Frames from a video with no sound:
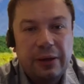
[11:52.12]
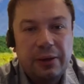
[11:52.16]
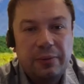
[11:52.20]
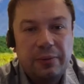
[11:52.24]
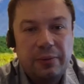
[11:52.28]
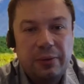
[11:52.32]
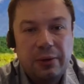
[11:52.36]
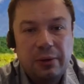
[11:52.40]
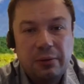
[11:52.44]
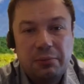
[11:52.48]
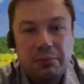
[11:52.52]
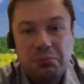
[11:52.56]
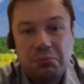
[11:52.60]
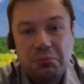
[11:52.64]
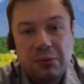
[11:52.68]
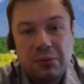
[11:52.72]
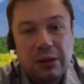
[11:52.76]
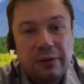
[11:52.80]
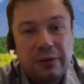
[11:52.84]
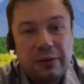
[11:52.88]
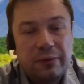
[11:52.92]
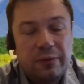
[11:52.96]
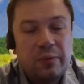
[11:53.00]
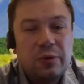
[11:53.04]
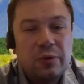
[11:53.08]
And
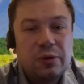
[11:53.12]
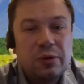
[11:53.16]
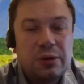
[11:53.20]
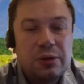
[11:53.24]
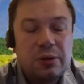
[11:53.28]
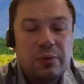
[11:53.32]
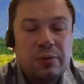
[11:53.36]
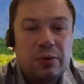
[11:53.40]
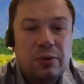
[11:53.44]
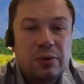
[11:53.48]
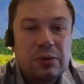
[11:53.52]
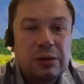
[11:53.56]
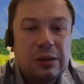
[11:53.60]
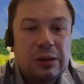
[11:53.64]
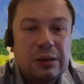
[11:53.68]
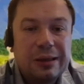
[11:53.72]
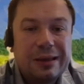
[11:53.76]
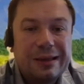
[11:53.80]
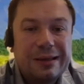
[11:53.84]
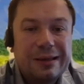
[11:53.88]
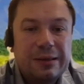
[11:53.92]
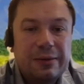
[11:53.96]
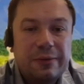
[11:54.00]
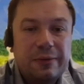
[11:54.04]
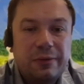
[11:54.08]
we provide
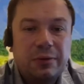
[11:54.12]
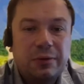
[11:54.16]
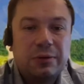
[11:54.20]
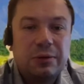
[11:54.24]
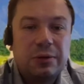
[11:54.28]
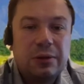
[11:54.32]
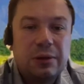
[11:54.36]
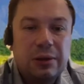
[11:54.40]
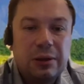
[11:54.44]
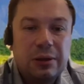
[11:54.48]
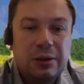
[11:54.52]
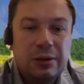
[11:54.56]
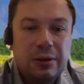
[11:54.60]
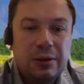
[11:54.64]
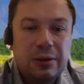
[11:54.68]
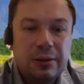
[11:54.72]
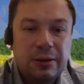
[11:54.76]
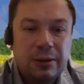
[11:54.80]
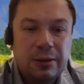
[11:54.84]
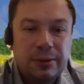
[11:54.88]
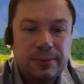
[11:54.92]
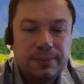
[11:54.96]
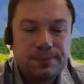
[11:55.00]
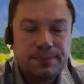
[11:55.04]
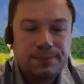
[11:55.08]
solutions
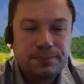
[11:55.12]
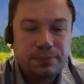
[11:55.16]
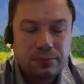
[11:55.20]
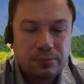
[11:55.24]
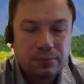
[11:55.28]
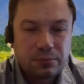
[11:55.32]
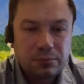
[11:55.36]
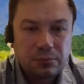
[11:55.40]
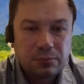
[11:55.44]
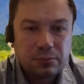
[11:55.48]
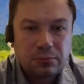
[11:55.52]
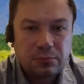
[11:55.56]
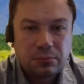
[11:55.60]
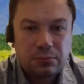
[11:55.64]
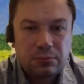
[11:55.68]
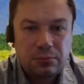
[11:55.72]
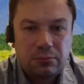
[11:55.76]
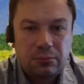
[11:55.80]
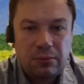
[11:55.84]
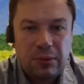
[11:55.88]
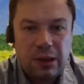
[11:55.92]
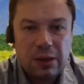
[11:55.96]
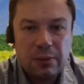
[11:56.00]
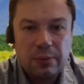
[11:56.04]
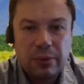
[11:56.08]
with
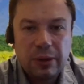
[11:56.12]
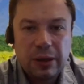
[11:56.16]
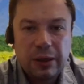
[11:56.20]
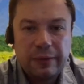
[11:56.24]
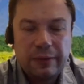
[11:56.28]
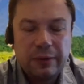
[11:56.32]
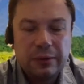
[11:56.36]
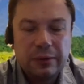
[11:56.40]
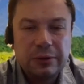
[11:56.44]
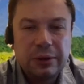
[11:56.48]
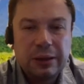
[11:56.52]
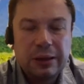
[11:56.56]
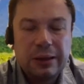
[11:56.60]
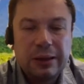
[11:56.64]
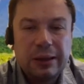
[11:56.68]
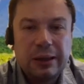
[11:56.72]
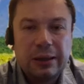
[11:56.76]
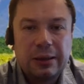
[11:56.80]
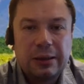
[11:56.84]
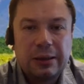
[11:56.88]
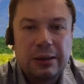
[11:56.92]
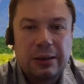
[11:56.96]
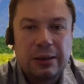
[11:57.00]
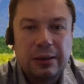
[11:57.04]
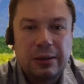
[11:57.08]
rules.
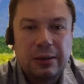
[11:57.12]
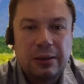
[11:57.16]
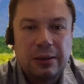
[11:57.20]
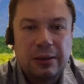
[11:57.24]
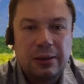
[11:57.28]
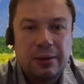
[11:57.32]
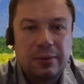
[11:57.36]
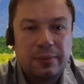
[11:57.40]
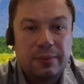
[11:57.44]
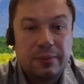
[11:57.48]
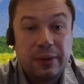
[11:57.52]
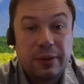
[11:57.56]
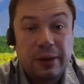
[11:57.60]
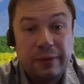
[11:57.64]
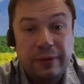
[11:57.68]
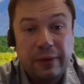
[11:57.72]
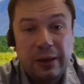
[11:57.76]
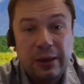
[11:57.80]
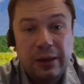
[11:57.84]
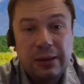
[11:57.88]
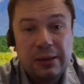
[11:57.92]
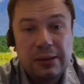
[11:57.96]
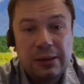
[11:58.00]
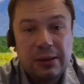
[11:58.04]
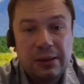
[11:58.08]
So you can use these
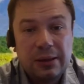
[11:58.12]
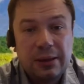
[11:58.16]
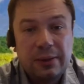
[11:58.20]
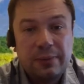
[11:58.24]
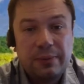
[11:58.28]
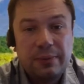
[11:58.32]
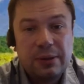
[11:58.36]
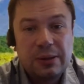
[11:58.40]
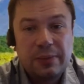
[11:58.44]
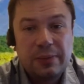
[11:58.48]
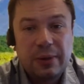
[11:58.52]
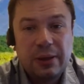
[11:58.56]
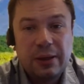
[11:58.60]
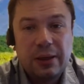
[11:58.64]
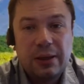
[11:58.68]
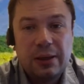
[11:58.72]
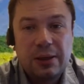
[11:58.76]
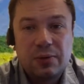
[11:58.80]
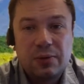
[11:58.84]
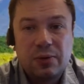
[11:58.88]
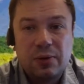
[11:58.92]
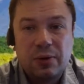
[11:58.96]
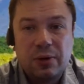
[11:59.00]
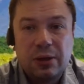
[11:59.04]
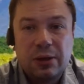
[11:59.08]
default
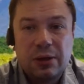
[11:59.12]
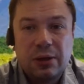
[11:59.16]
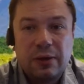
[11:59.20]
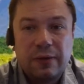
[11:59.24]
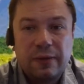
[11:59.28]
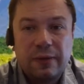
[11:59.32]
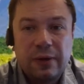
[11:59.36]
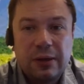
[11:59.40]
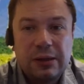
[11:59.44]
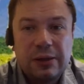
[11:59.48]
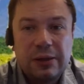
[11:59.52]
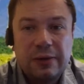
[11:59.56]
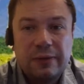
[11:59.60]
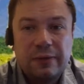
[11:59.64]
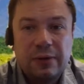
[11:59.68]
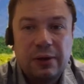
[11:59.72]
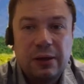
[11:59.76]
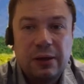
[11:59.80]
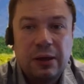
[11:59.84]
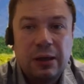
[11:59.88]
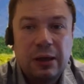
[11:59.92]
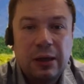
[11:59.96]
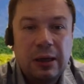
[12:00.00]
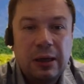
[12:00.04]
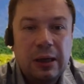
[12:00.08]
rules
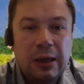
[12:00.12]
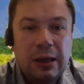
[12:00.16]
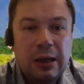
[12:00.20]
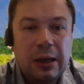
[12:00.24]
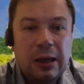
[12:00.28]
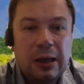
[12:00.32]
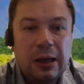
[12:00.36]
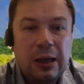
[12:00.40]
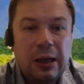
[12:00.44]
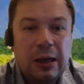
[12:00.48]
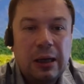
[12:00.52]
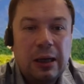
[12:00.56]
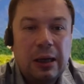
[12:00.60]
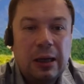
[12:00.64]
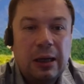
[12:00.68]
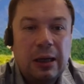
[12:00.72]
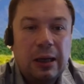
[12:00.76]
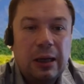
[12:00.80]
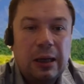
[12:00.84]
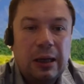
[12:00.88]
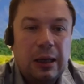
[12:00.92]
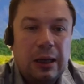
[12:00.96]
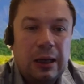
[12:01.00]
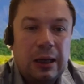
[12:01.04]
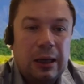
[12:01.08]
and check
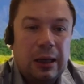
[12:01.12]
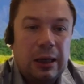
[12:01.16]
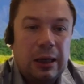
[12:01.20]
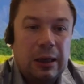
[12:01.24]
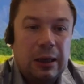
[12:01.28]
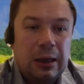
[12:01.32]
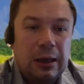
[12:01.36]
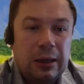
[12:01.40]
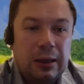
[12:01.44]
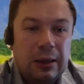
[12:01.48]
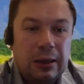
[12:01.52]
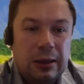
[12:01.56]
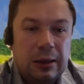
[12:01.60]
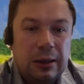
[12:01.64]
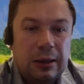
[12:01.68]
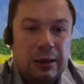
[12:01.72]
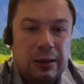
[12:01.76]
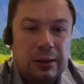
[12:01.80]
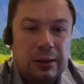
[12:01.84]
the